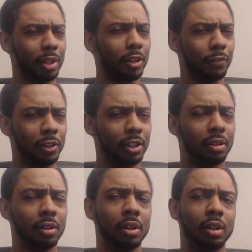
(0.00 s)
iffy,
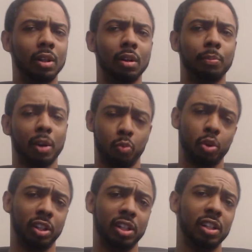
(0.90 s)
but I
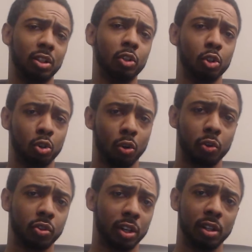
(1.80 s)
really needed the
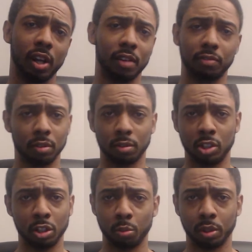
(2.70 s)
controller, so I didn't have to
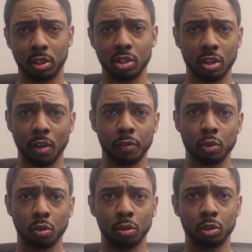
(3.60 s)
deal with the Scuff
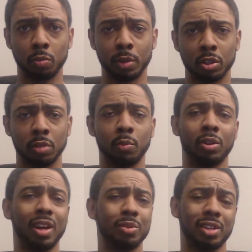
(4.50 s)
controller too much anymore.
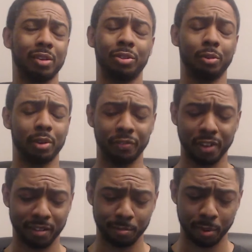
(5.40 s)
That was like
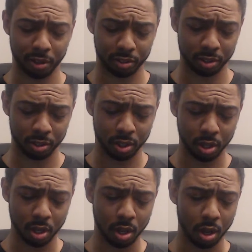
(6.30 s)
35 bucks.
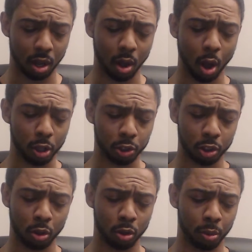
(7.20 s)
All
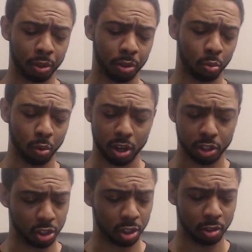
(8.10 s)
told, with the
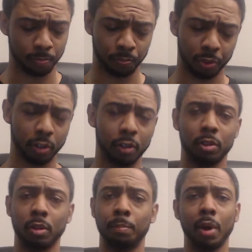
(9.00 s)
Rush and
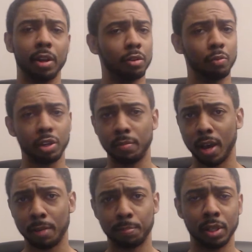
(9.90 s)
the button
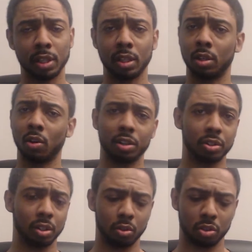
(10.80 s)
remapping and all
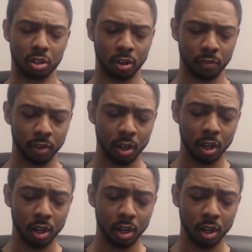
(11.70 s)
this other stuff,